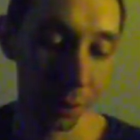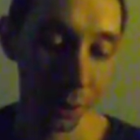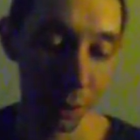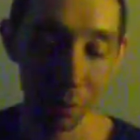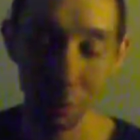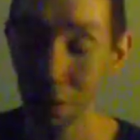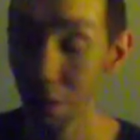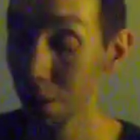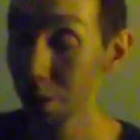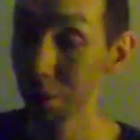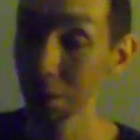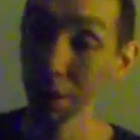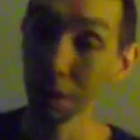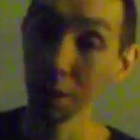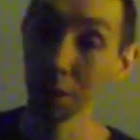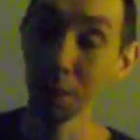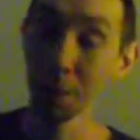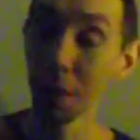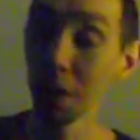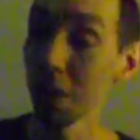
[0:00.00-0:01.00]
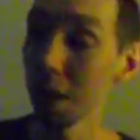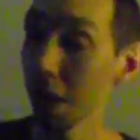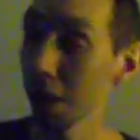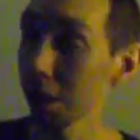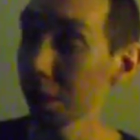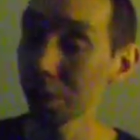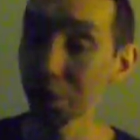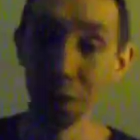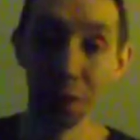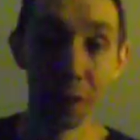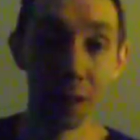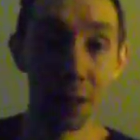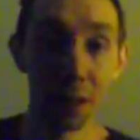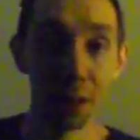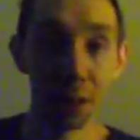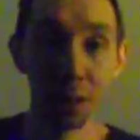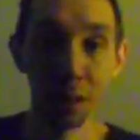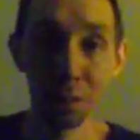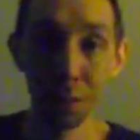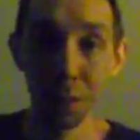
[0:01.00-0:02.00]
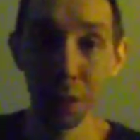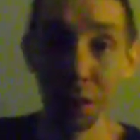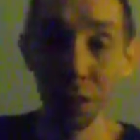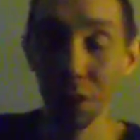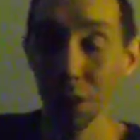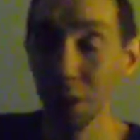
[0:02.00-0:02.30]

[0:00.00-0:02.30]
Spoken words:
well, since my last video. Let me look